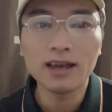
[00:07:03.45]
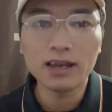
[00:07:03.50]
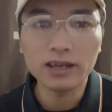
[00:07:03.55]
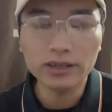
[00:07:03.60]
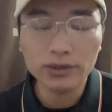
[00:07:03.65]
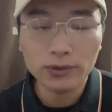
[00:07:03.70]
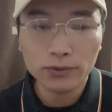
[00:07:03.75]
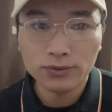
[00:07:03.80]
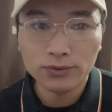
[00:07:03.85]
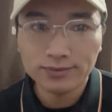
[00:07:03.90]

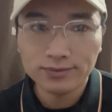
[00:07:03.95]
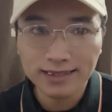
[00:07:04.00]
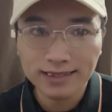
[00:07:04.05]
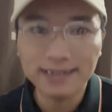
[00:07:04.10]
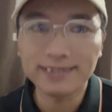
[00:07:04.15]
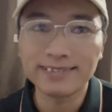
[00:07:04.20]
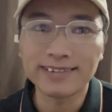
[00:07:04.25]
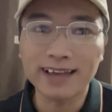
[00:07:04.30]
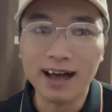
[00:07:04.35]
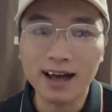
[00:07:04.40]
it
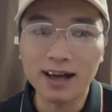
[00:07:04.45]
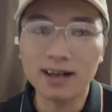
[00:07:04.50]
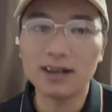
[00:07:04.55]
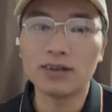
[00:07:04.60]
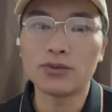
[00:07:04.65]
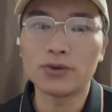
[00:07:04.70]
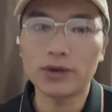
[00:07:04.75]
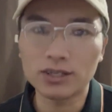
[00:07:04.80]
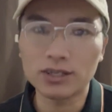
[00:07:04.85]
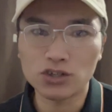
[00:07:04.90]
did
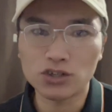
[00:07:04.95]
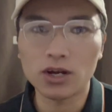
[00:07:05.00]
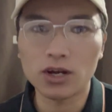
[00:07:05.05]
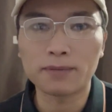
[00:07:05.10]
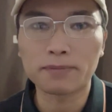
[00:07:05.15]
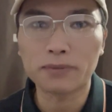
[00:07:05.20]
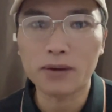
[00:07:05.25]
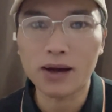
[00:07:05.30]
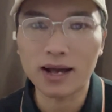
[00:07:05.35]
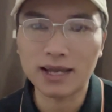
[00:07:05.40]
not reach
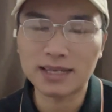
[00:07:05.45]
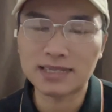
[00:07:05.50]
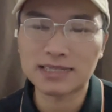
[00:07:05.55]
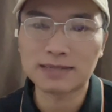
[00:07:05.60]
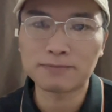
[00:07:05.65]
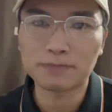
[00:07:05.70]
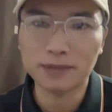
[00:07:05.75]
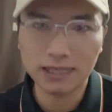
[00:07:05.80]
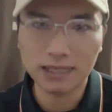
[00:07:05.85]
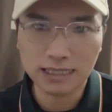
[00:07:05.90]
a
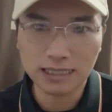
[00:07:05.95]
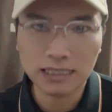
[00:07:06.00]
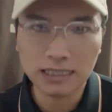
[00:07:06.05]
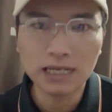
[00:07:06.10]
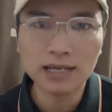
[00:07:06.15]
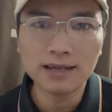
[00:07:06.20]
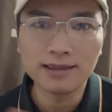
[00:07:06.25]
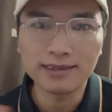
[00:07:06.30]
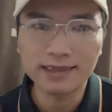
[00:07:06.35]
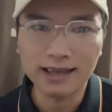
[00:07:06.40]
price peak
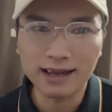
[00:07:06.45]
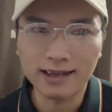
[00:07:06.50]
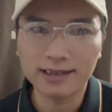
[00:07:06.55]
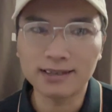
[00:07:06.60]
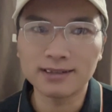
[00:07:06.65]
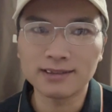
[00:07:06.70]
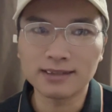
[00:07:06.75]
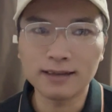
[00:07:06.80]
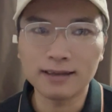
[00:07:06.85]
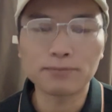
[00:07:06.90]

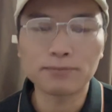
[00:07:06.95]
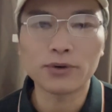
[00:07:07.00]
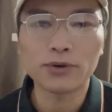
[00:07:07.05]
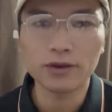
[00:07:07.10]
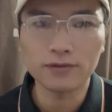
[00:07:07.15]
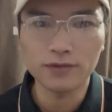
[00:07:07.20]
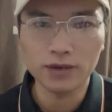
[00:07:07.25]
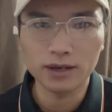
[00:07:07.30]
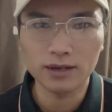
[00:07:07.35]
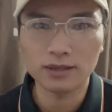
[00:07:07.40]
like the
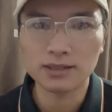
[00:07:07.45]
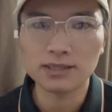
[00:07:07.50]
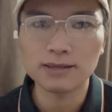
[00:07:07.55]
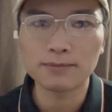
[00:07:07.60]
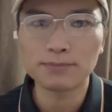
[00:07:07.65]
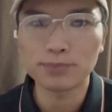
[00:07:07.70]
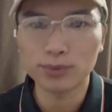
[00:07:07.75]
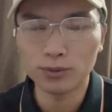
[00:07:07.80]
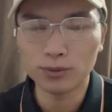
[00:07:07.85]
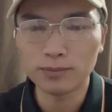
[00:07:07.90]
previous
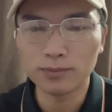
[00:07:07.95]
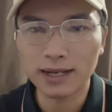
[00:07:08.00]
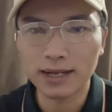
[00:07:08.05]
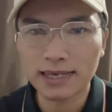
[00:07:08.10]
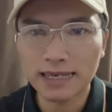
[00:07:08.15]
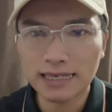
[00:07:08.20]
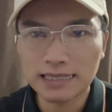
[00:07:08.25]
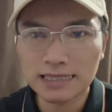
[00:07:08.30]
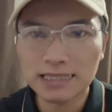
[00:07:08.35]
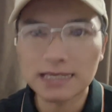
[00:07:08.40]
bull
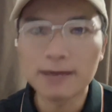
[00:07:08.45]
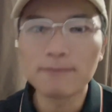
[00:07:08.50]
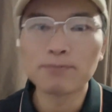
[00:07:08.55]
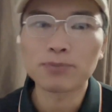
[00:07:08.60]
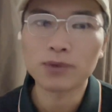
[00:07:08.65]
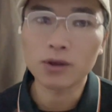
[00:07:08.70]
markets.